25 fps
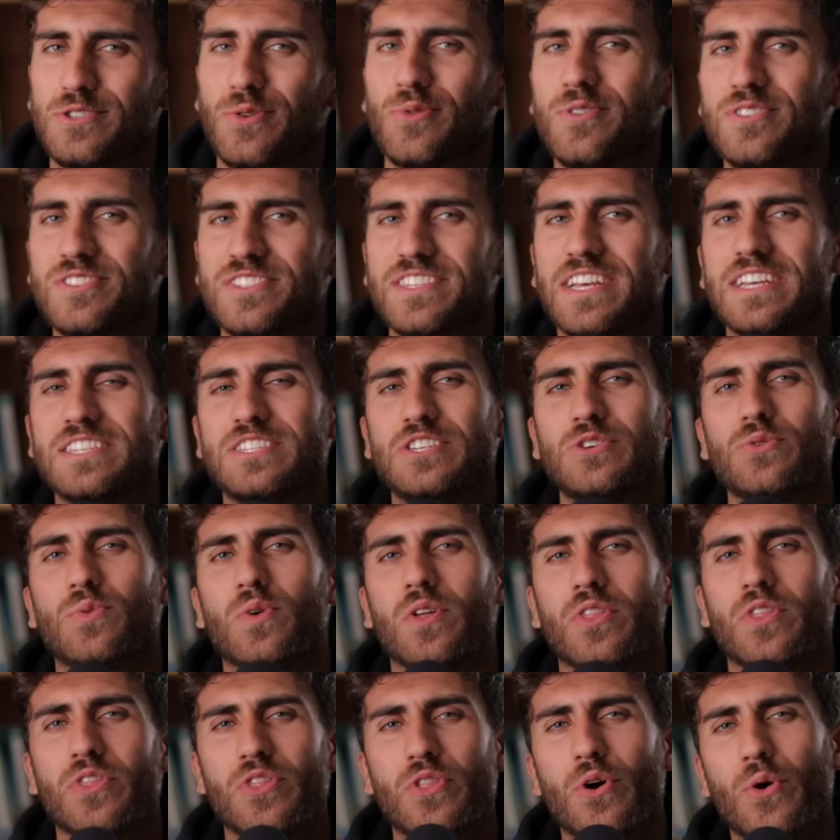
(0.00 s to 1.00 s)
Jordan says you
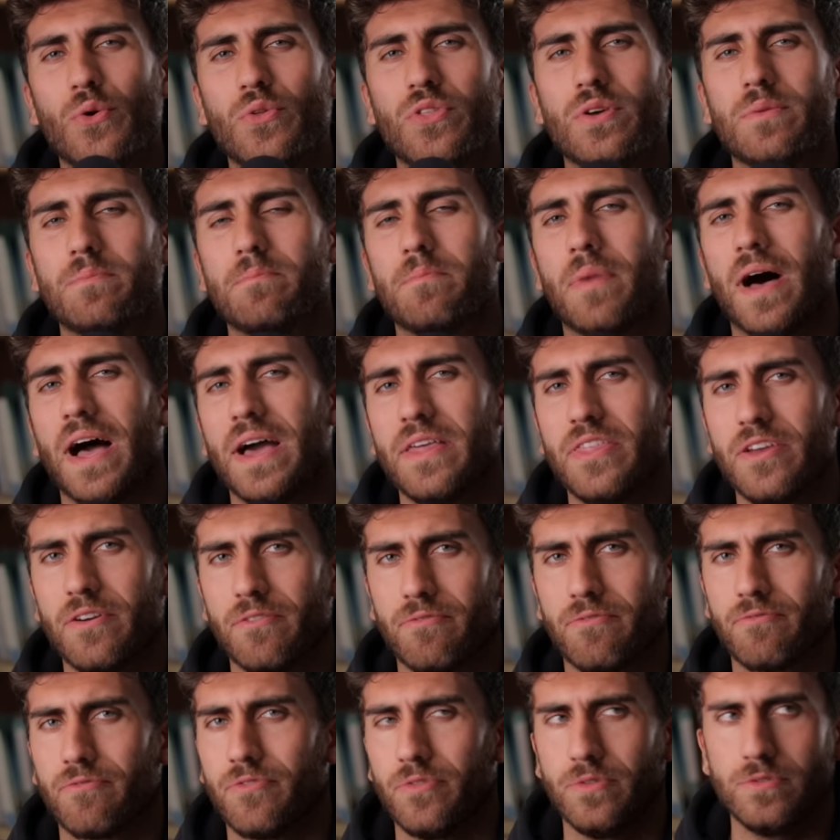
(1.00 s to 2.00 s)
will know them by
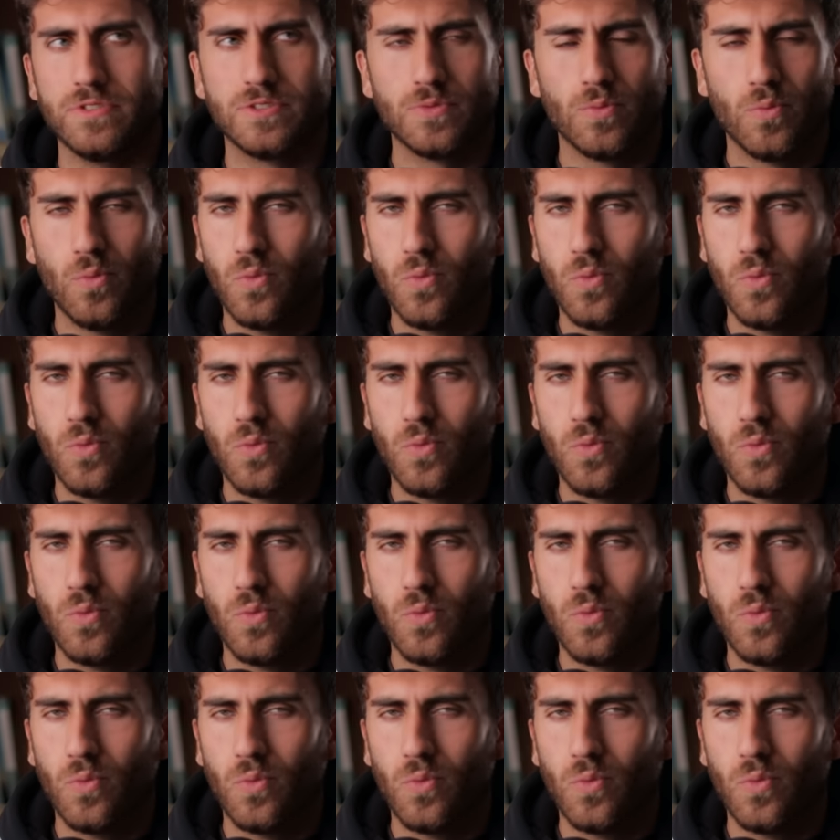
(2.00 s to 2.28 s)
their fruits.